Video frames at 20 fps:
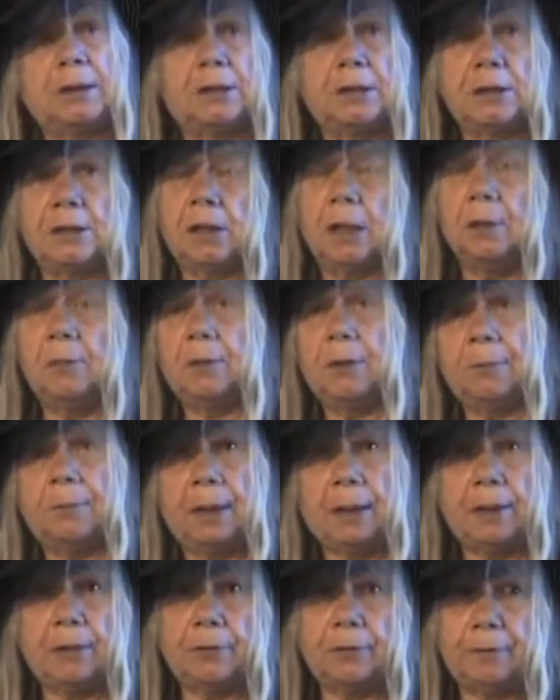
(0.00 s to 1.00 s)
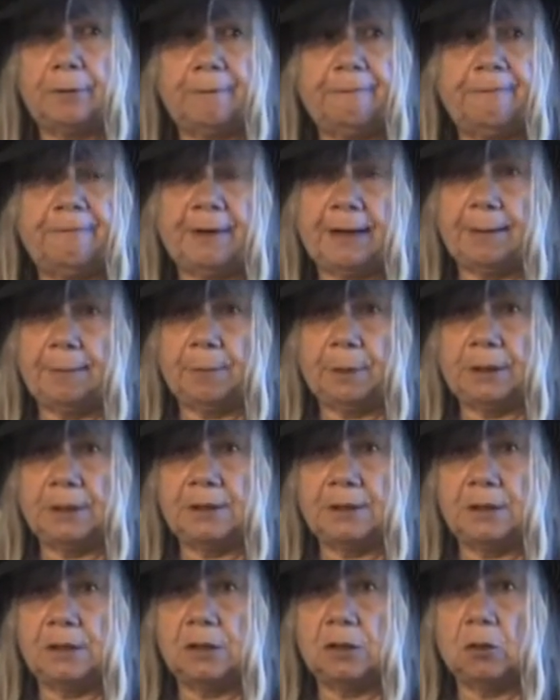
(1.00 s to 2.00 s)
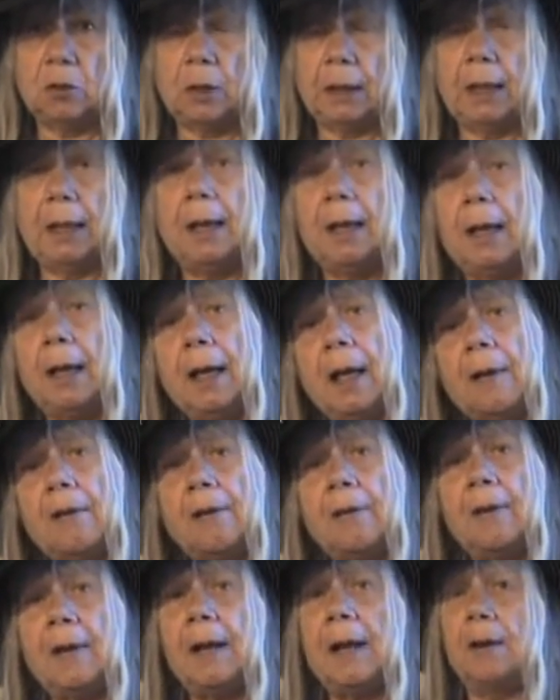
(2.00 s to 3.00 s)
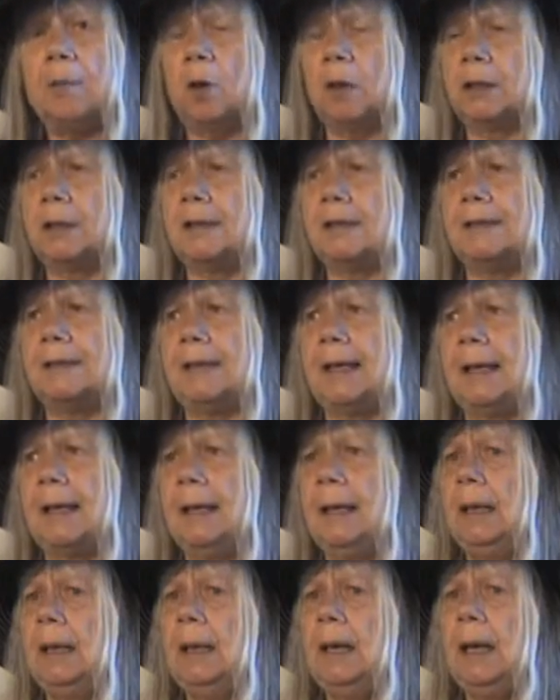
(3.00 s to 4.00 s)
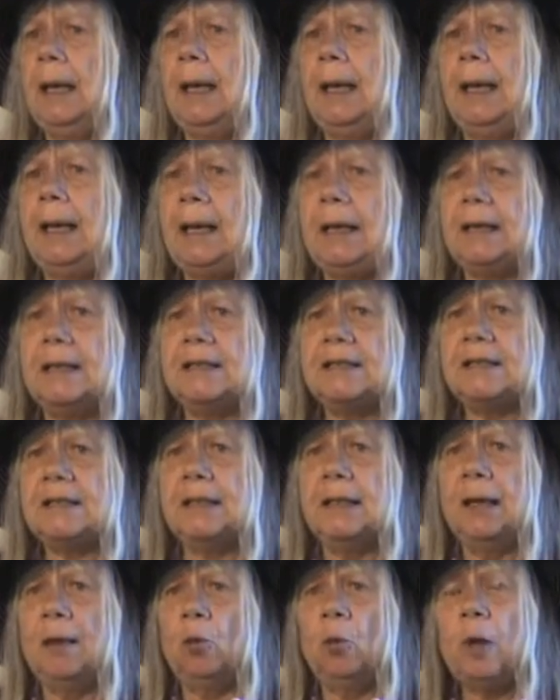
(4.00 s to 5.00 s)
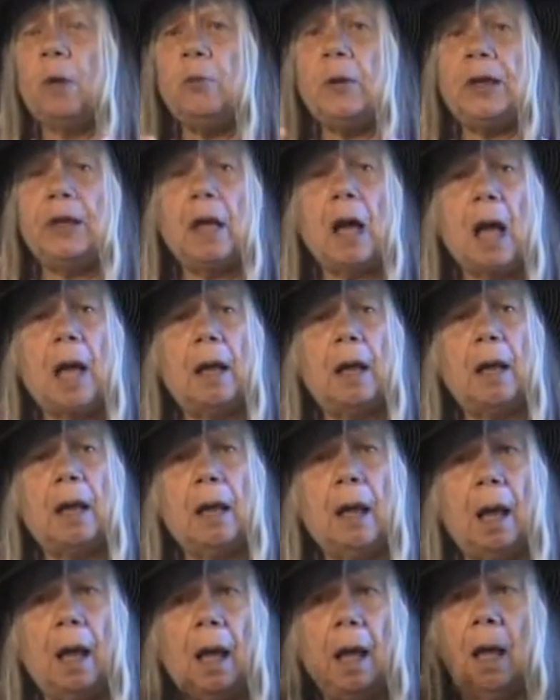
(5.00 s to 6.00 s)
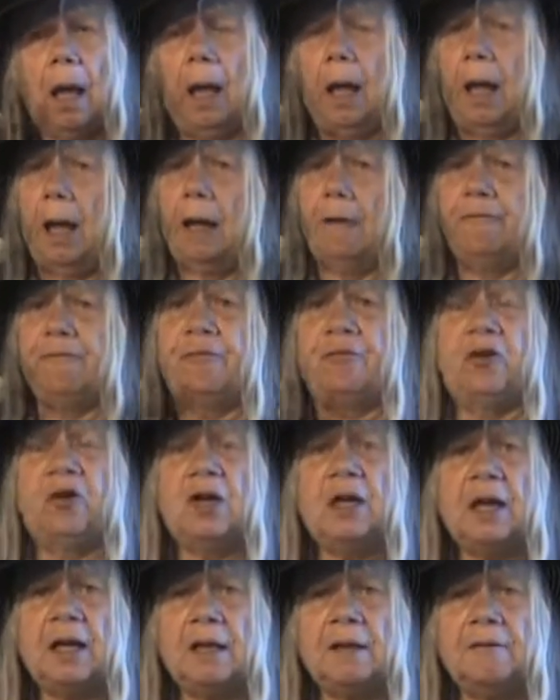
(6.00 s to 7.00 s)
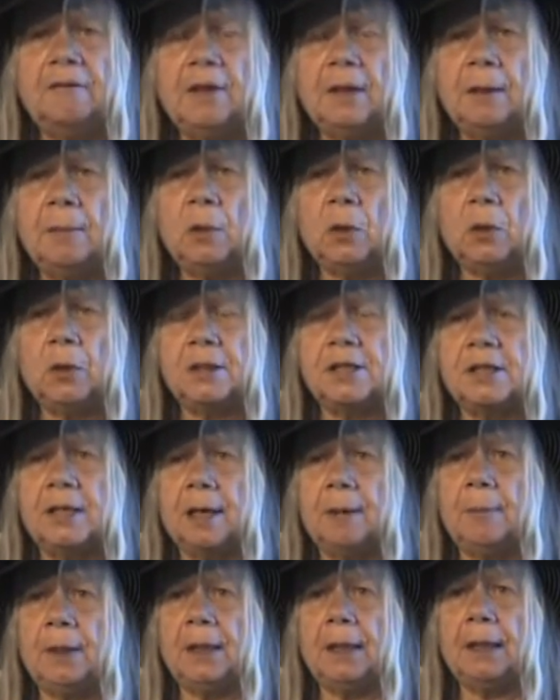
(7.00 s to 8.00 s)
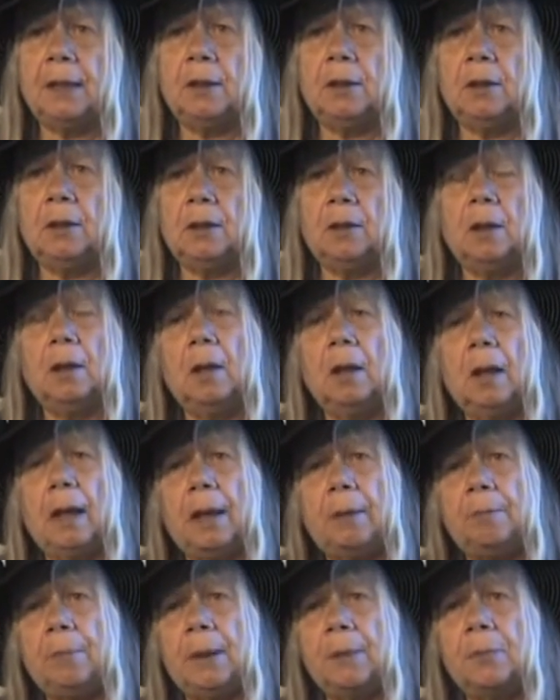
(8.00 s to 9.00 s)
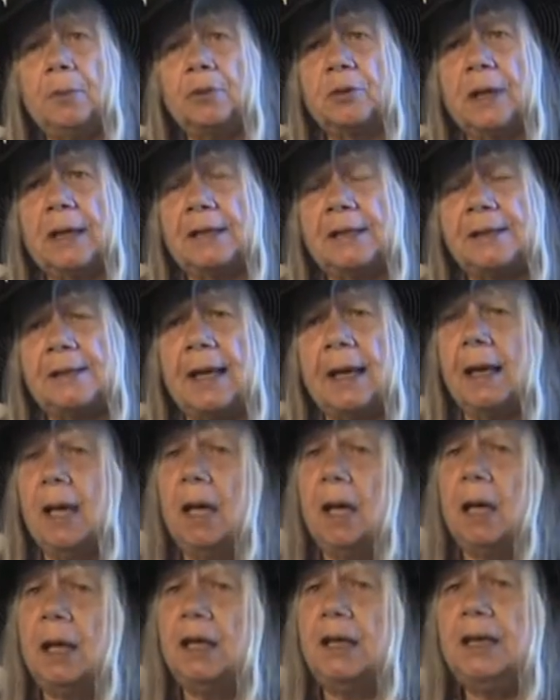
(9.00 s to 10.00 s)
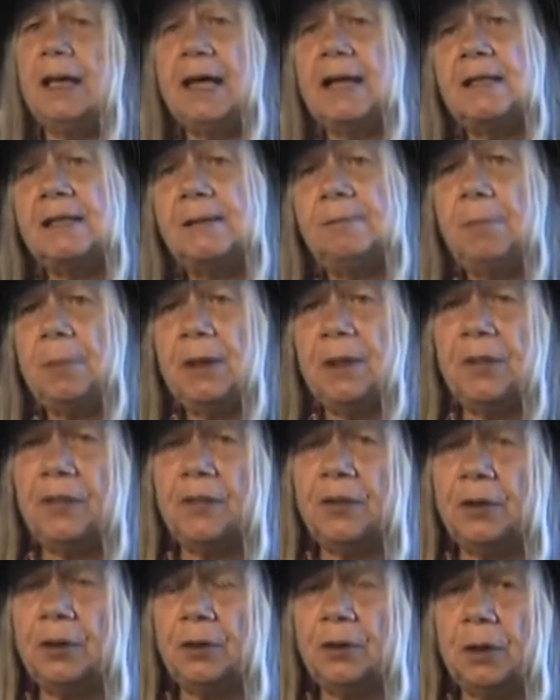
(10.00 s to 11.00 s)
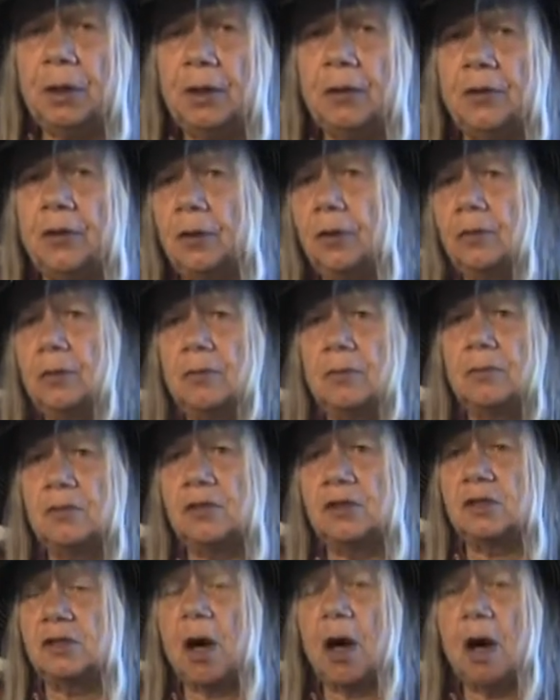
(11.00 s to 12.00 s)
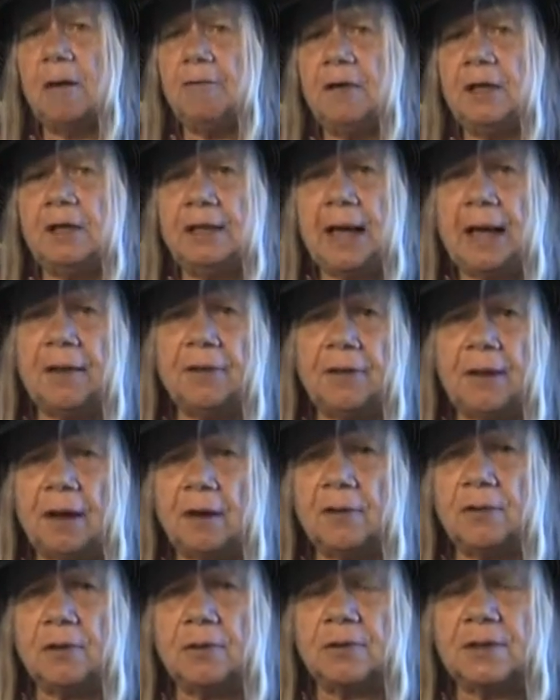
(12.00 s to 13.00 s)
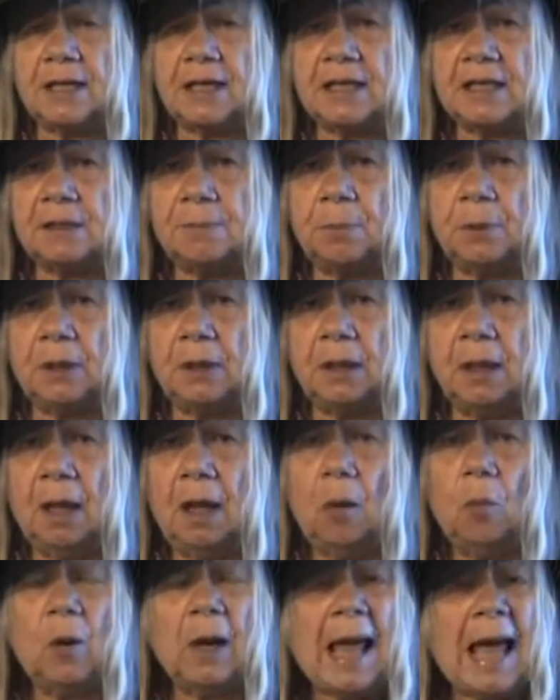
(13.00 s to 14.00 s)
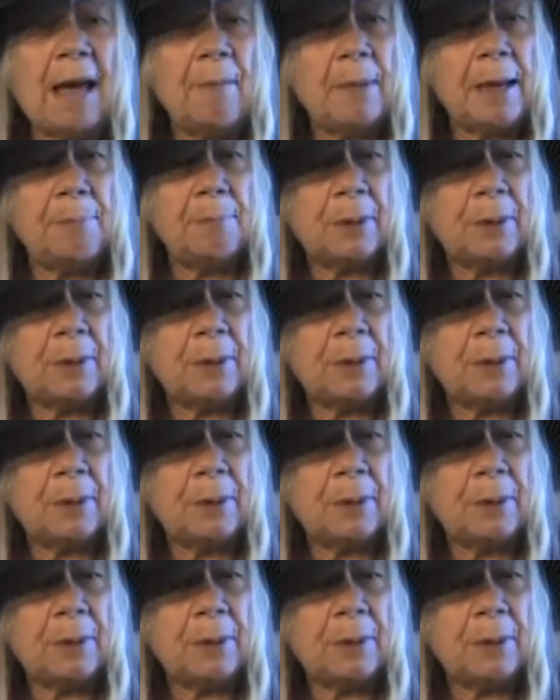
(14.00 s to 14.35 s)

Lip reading: just come to better their families and so on. And another thing I want to say is when we got a flood of immigrants coming in and people try to say, Yes, but they're starving down there. They're desperate. Well, how many